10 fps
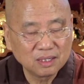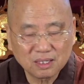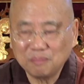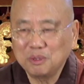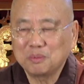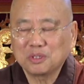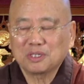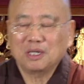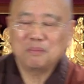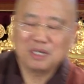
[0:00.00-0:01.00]
Some people
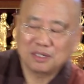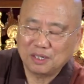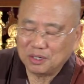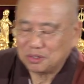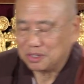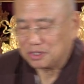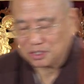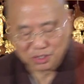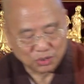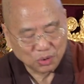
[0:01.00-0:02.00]
say meditation is
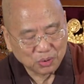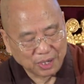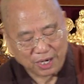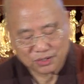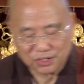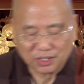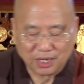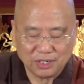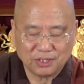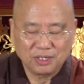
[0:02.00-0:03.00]
just a yoga
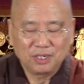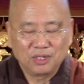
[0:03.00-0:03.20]
exercise.